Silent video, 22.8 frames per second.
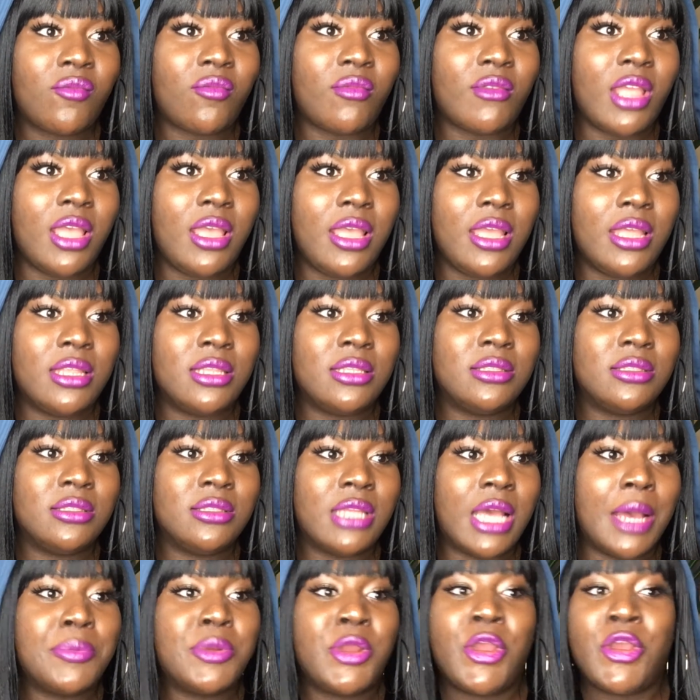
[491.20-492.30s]
and
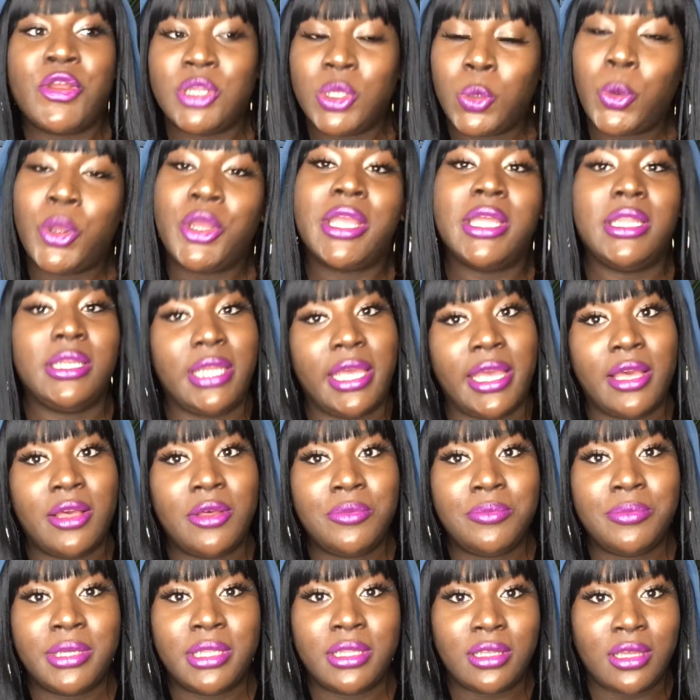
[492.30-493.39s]
I'm currently working now,
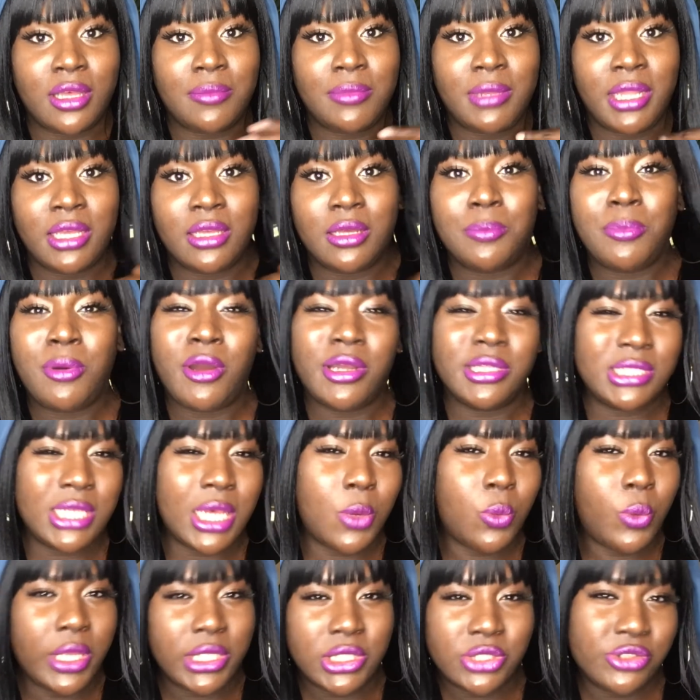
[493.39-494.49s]
but I'm like a part-time
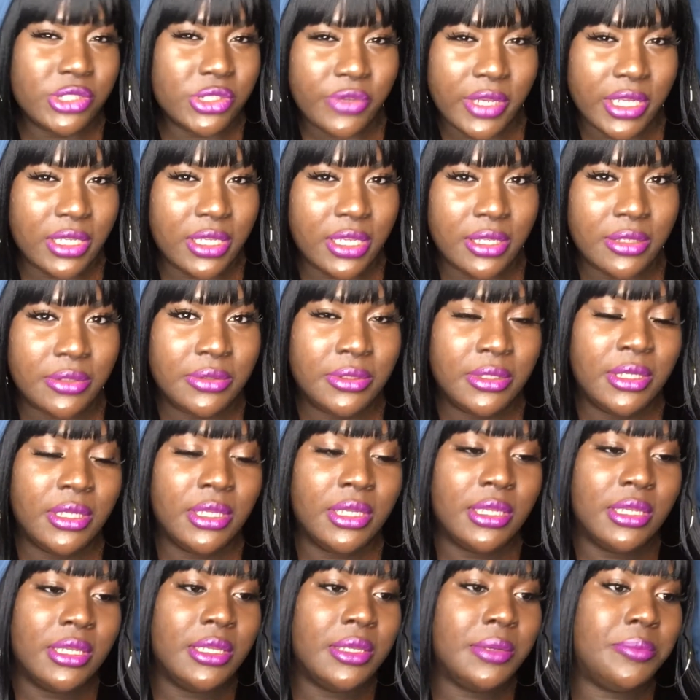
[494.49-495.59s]
waitress right now.
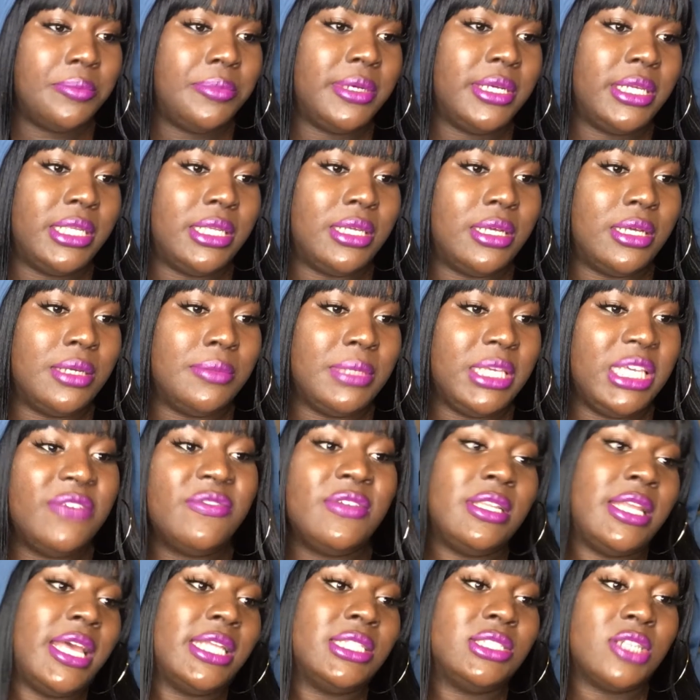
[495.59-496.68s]
But um, even
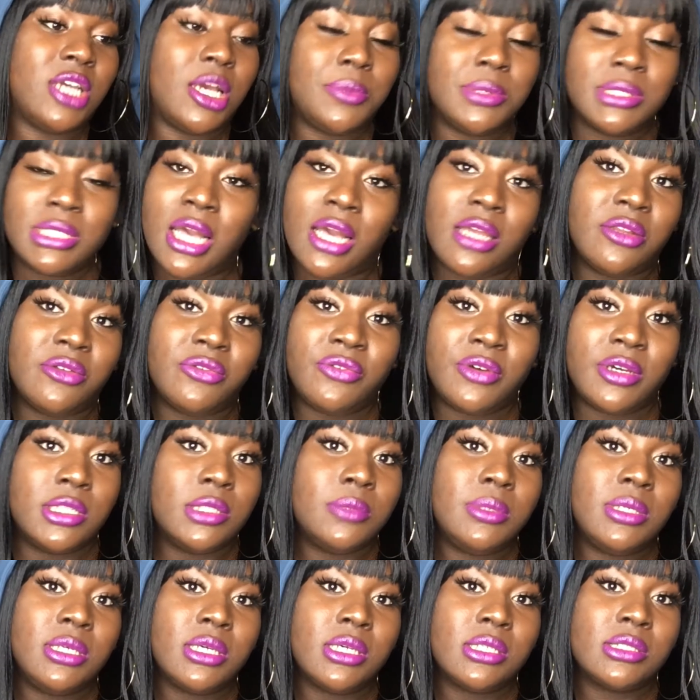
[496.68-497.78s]
that job is kind of funny
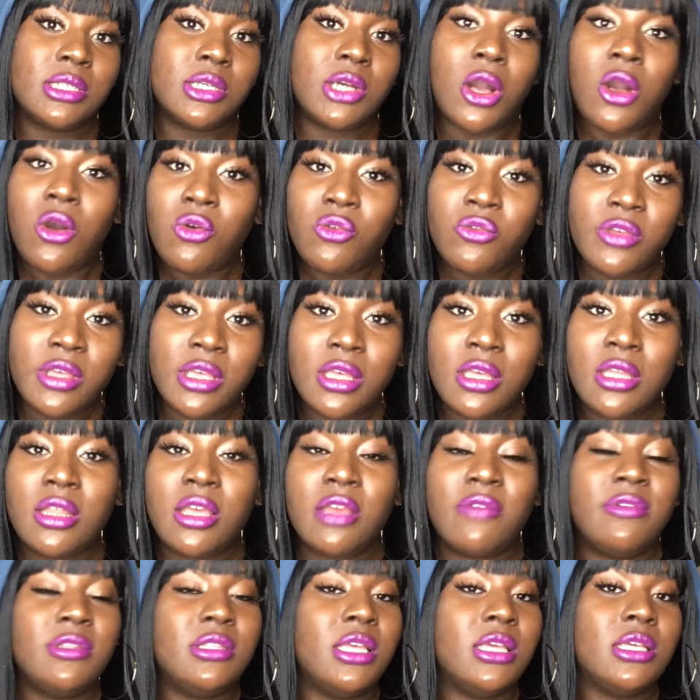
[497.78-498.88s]
because of COVID,
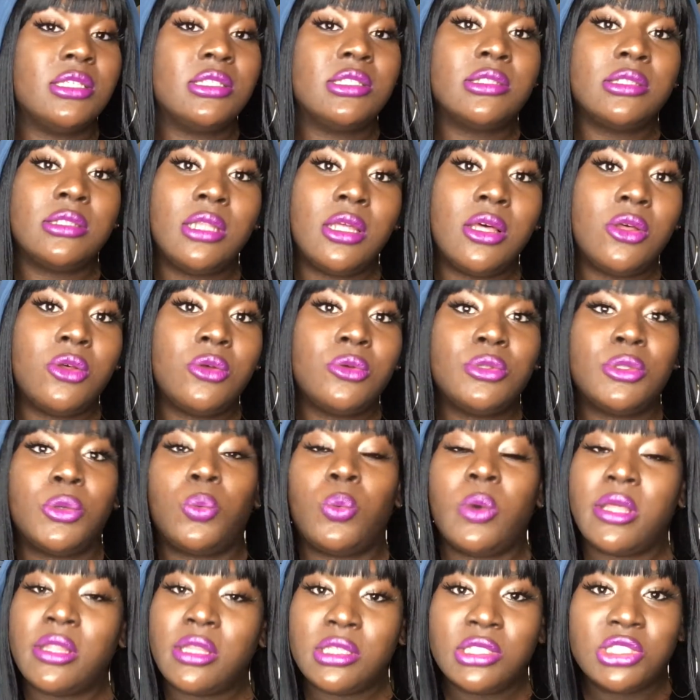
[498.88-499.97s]
everything is slow, the
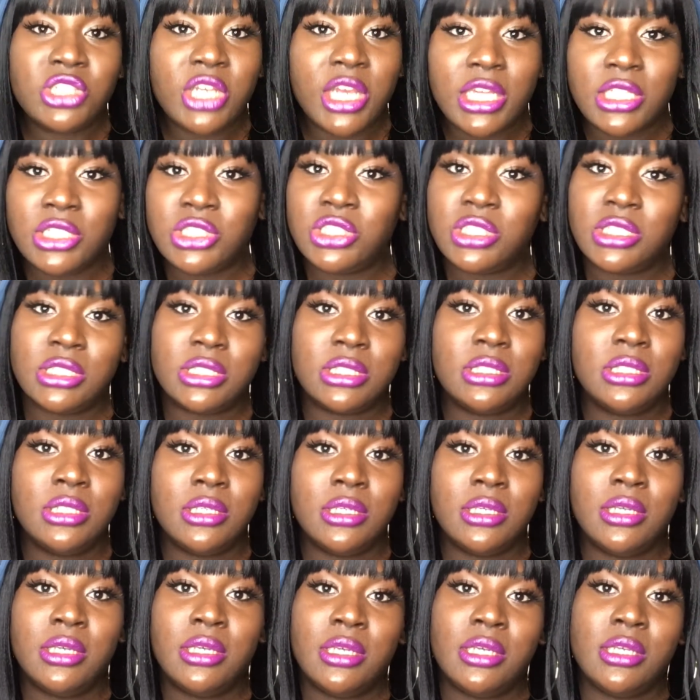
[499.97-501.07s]
weather's changing.
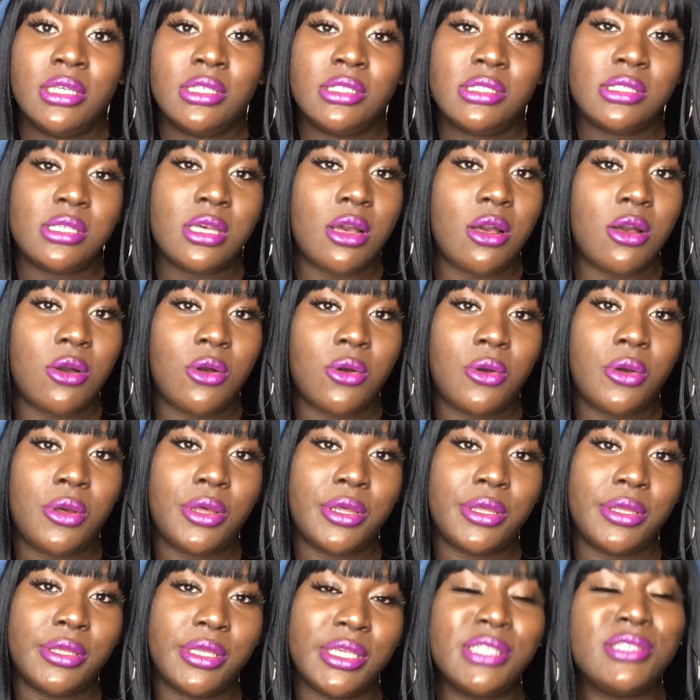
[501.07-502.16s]
So
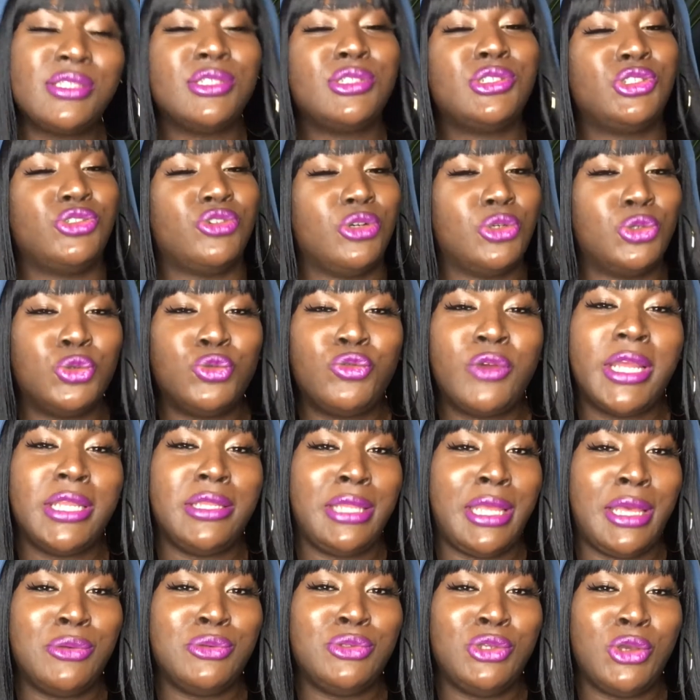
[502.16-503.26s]
it's a struggle right
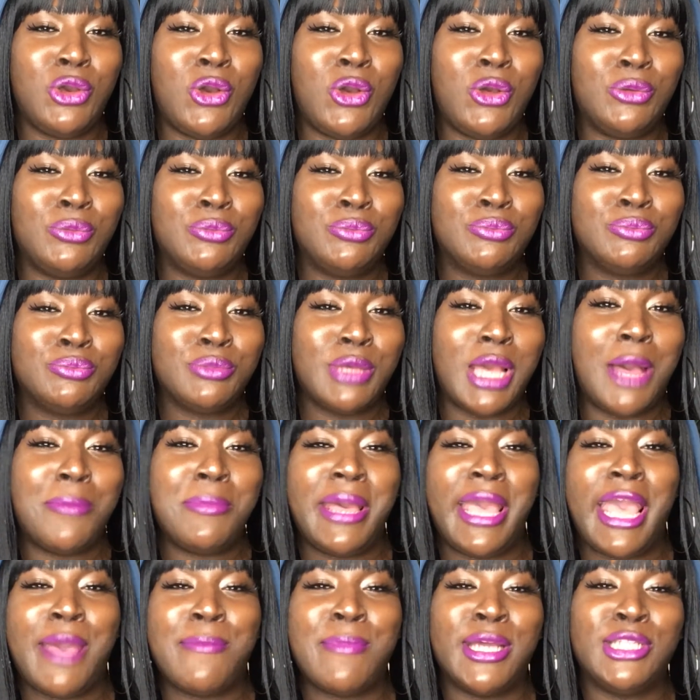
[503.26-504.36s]
now, y'all. I'm gonna
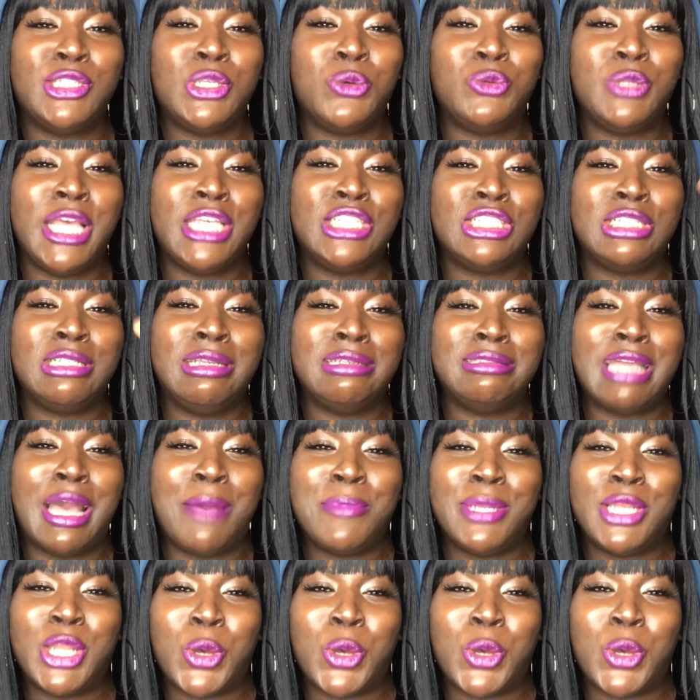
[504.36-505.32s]
have my donation link down below.